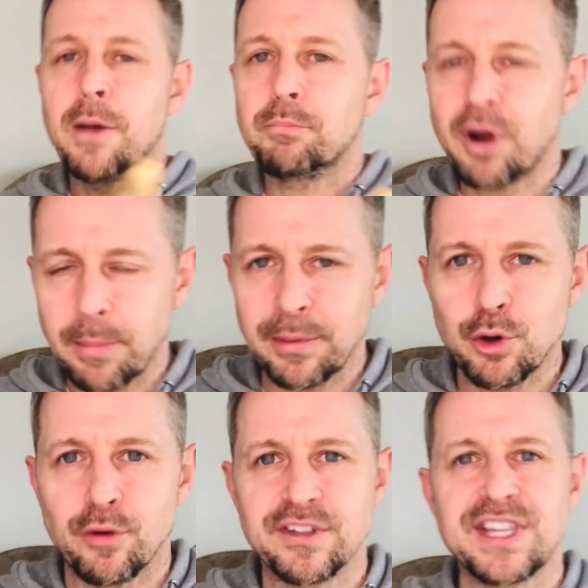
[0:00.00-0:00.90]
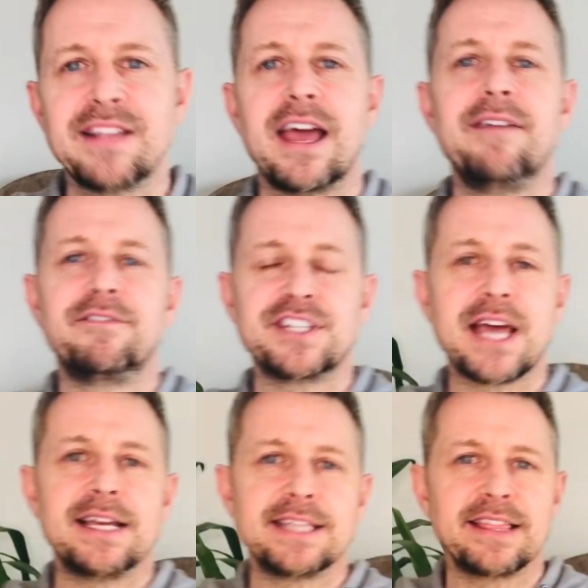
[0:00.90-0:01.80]
Probably
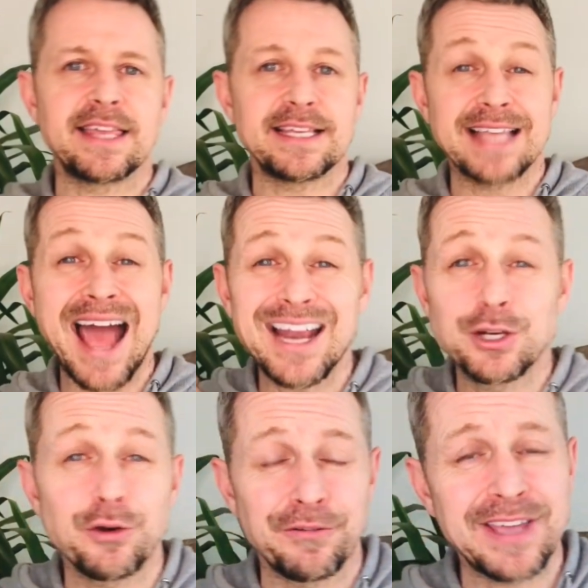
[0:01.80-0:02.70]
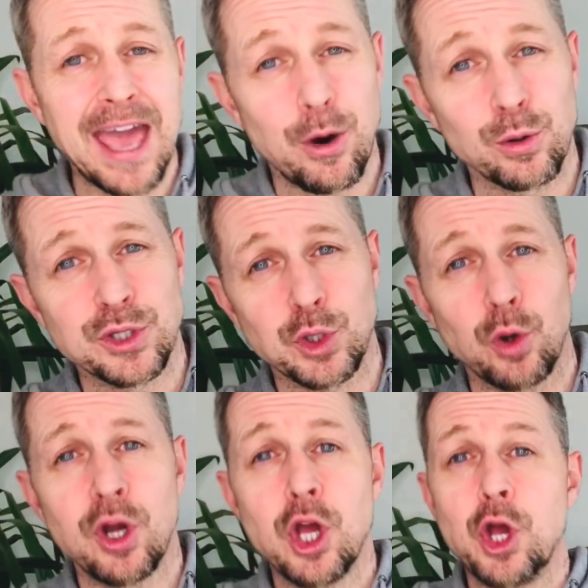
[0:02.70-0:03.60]
overemphasizing things. And don't forget
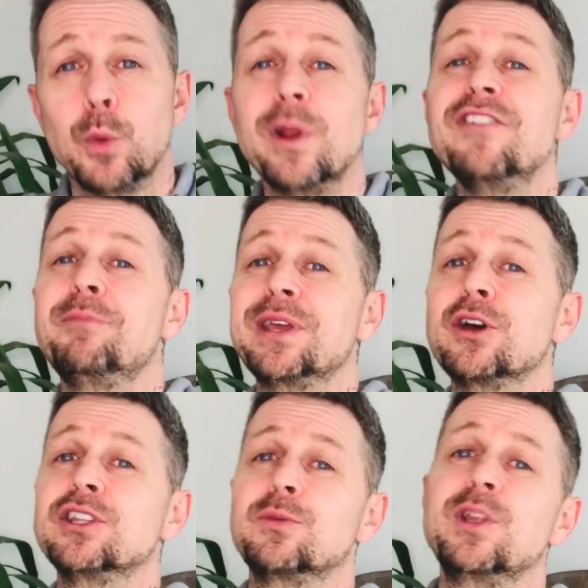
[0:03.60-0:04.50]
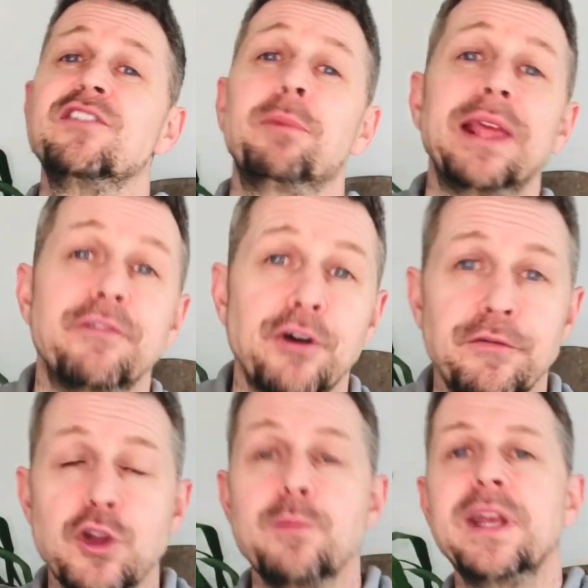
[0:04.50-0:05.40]
also, when you've played for a
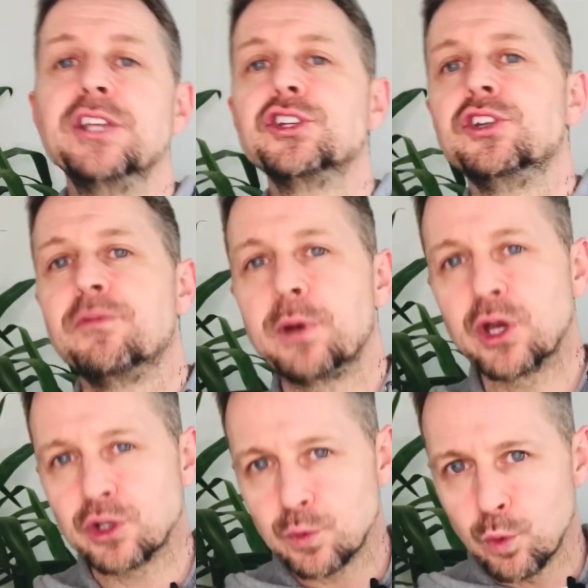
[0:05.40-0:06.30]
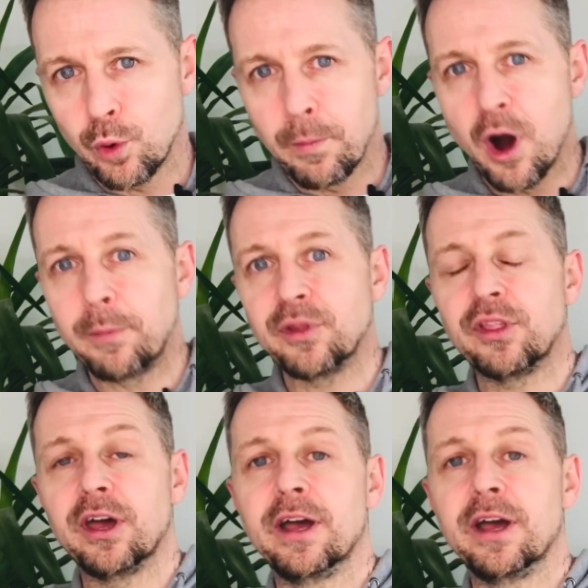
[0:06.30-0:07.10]
few minutes and you've begun to warm up, and